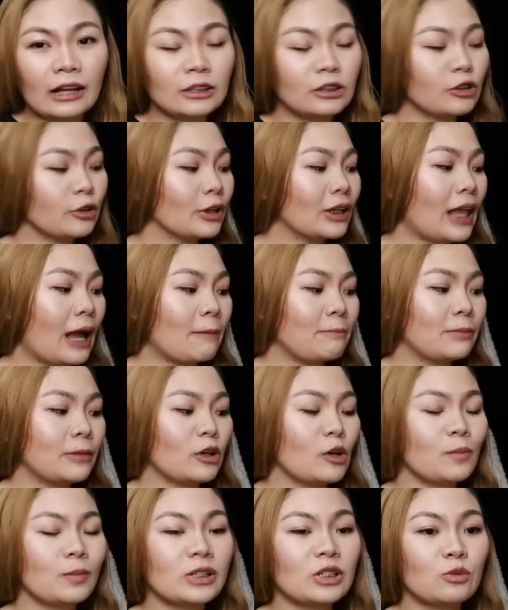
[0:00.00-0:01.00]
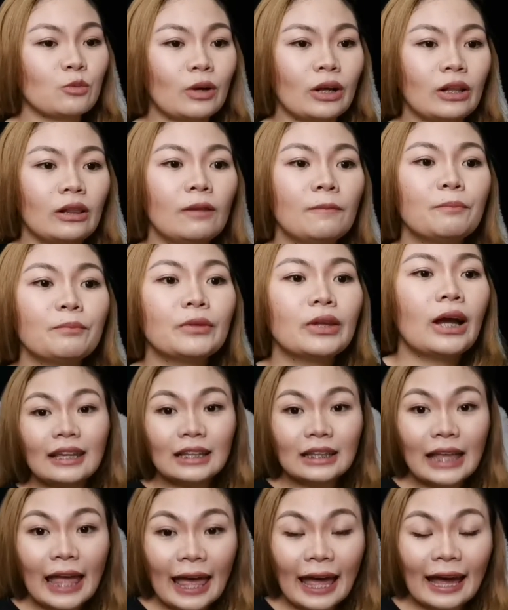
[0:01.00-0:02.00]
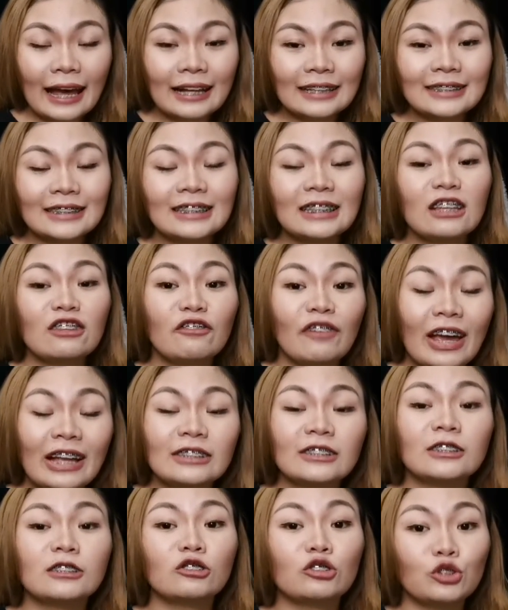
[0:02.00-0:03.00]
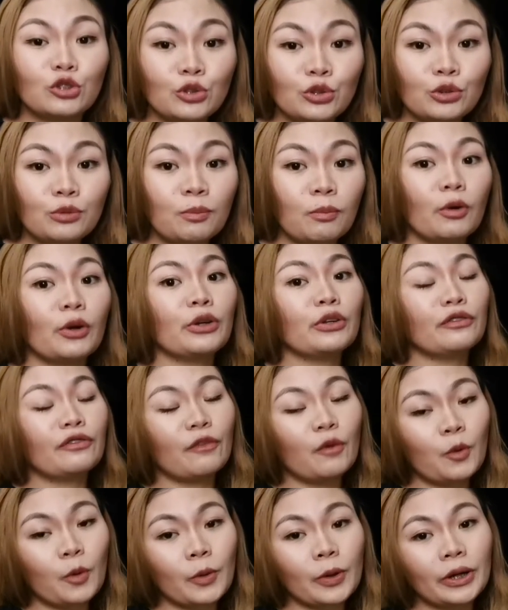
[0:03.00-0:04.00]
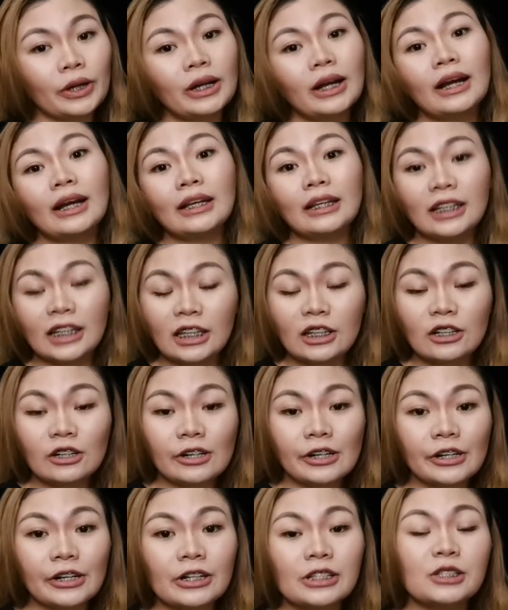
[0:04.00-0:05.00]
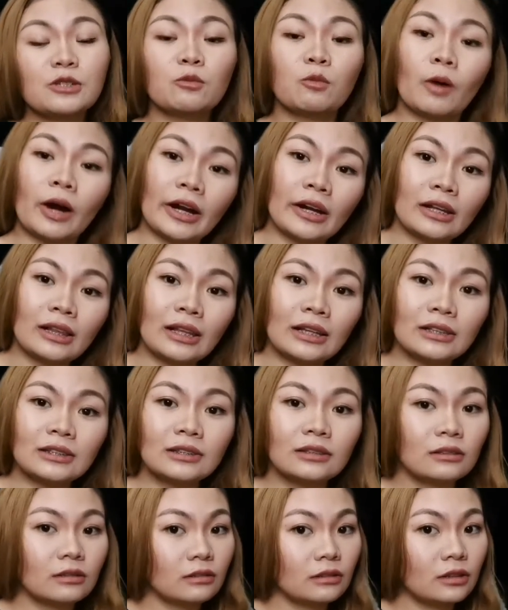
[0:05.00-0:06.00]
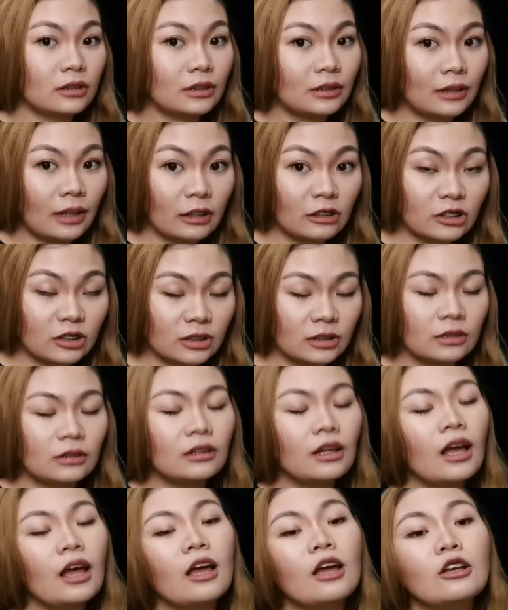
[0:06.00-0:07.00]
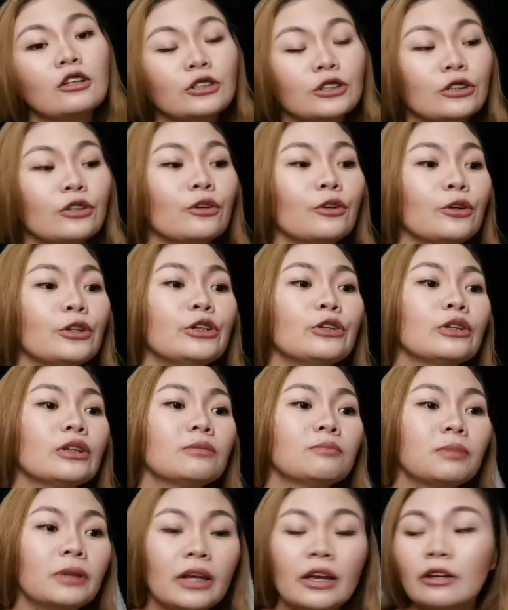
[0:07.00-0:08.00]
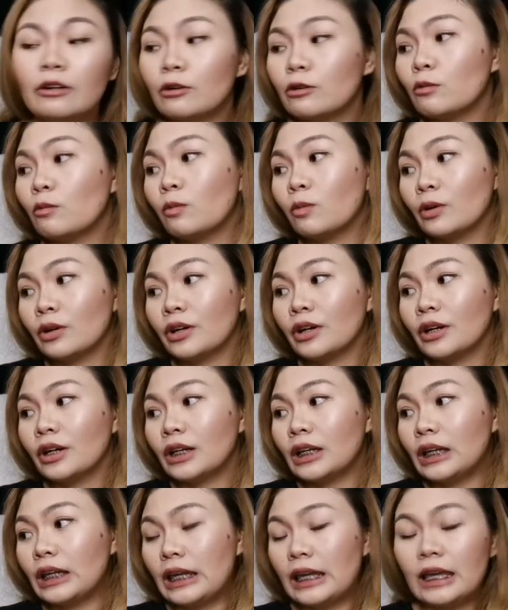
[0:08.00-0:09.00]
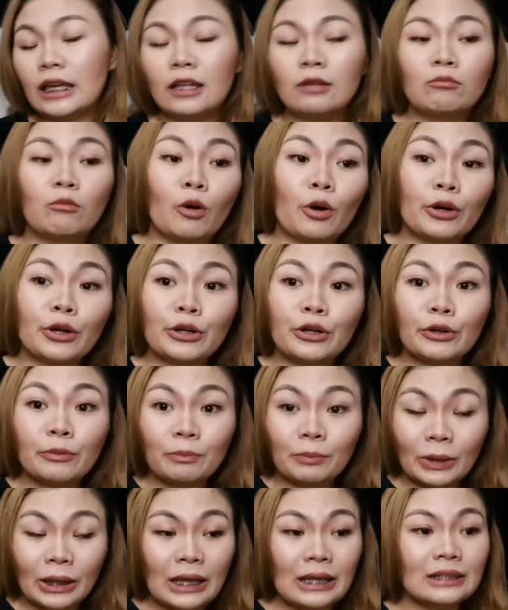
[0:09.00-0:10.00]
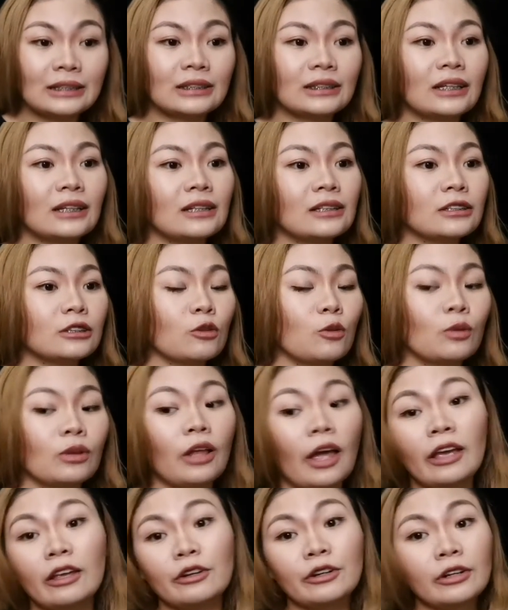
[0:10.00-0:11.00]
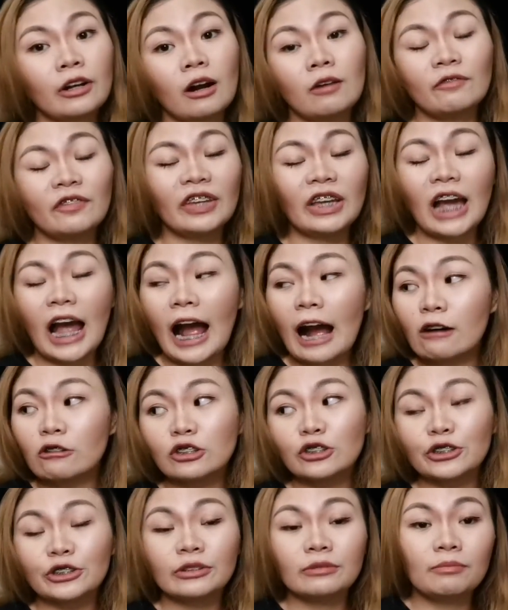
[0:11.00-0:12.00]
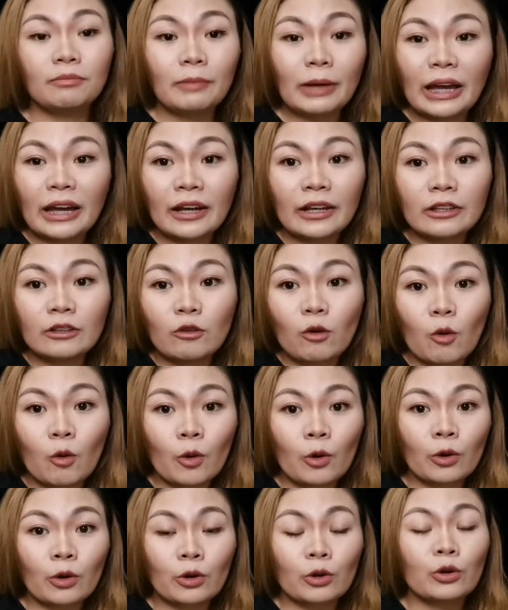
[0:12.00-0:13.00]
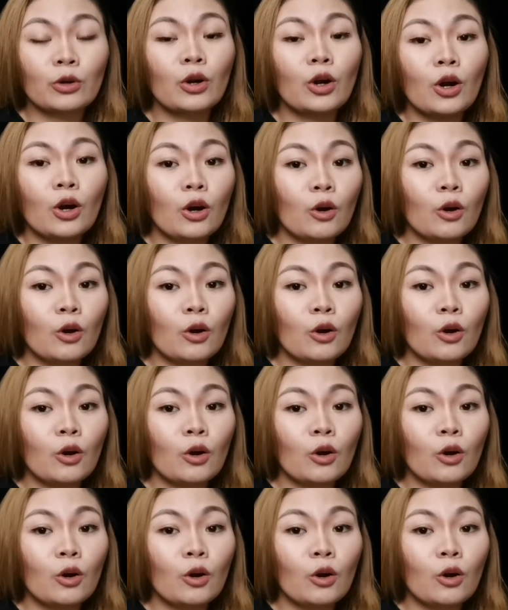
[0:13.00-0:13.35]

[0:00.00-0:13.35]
as your laptop as well. It has an advanced 2.4 gigahertz wireless connection, so you can play or work in more places, so like your comfy couch or bed or